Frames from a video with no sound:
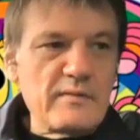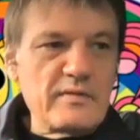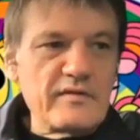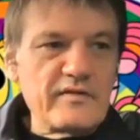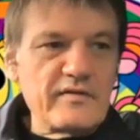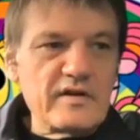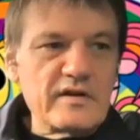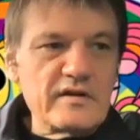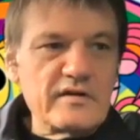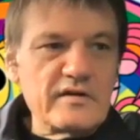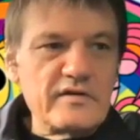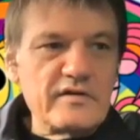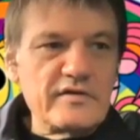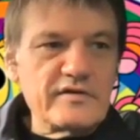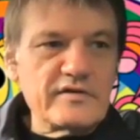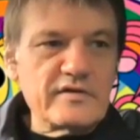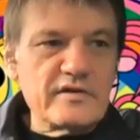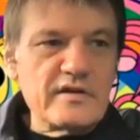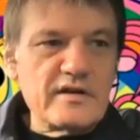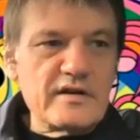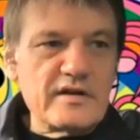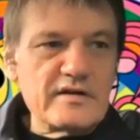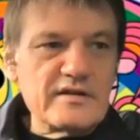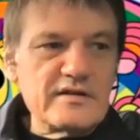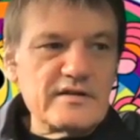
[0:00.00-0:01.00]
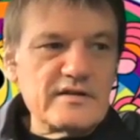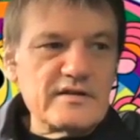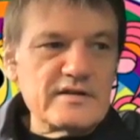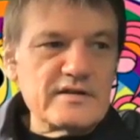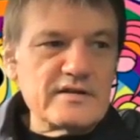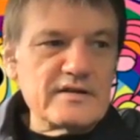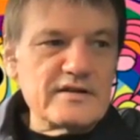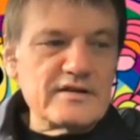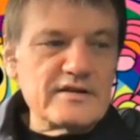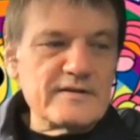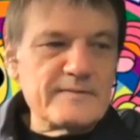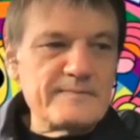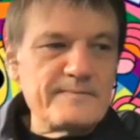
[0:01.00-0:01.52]
Happy Valley user, and
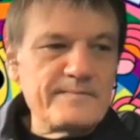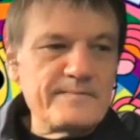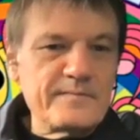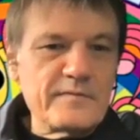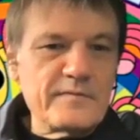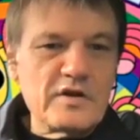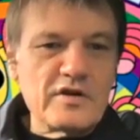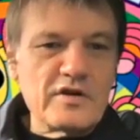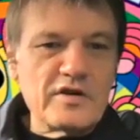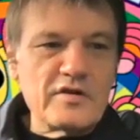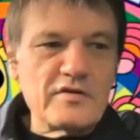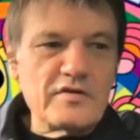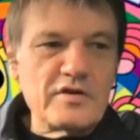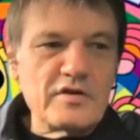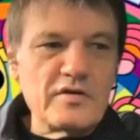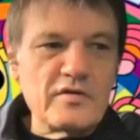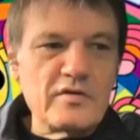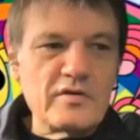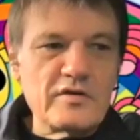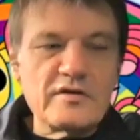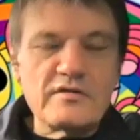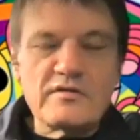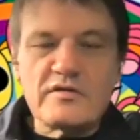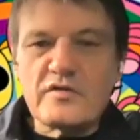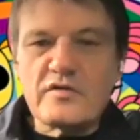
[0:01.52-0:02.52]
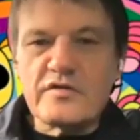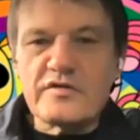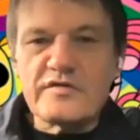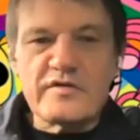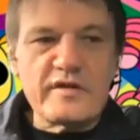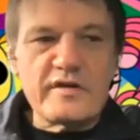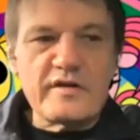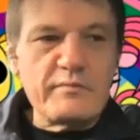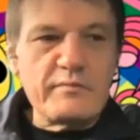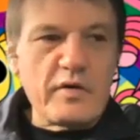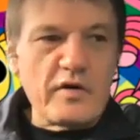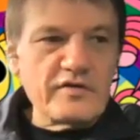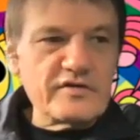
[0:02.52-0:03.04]
you're always
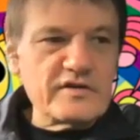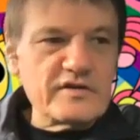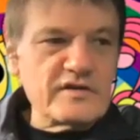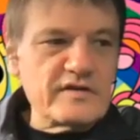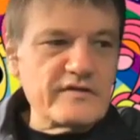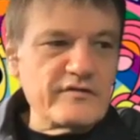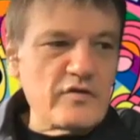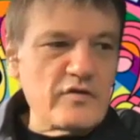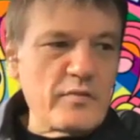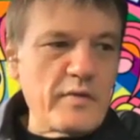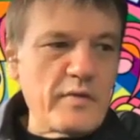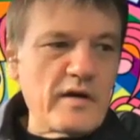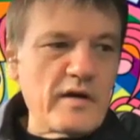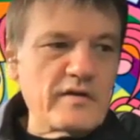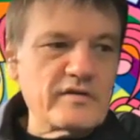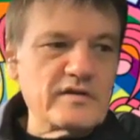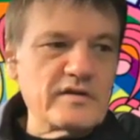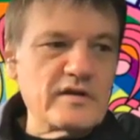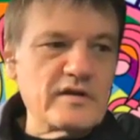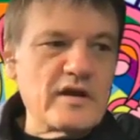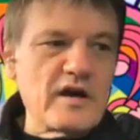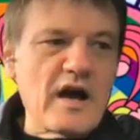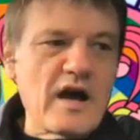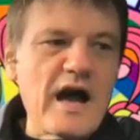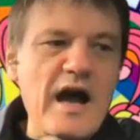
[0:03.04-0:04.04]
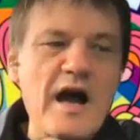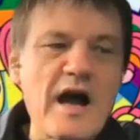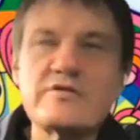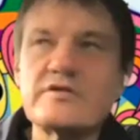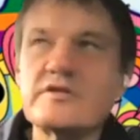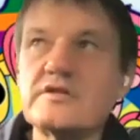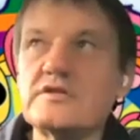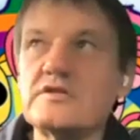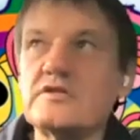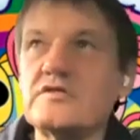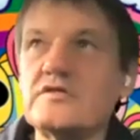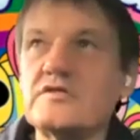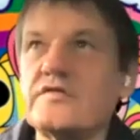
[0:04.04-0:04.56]
very positive about it. How
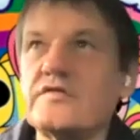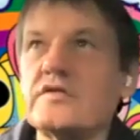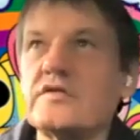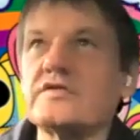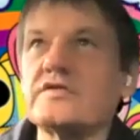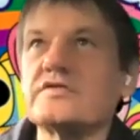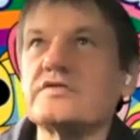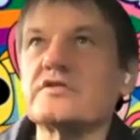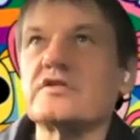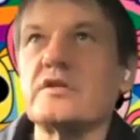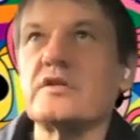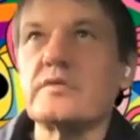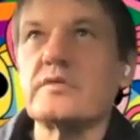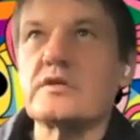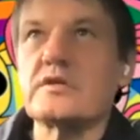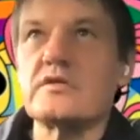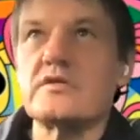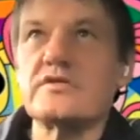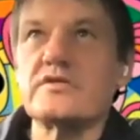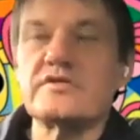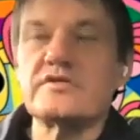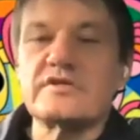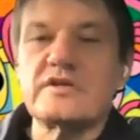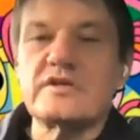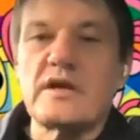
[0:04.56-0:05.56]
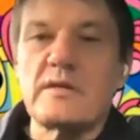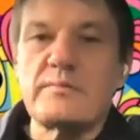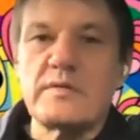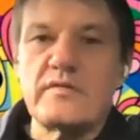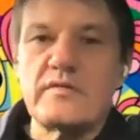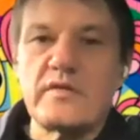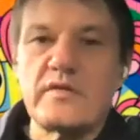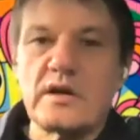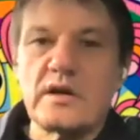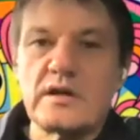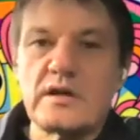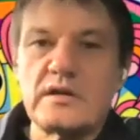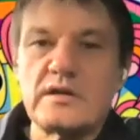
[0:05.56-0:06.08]
did you first come across Happy
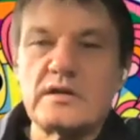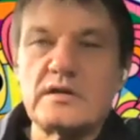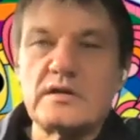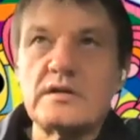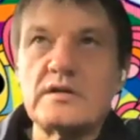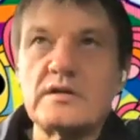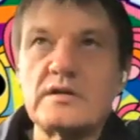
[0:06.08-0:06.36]
Valley?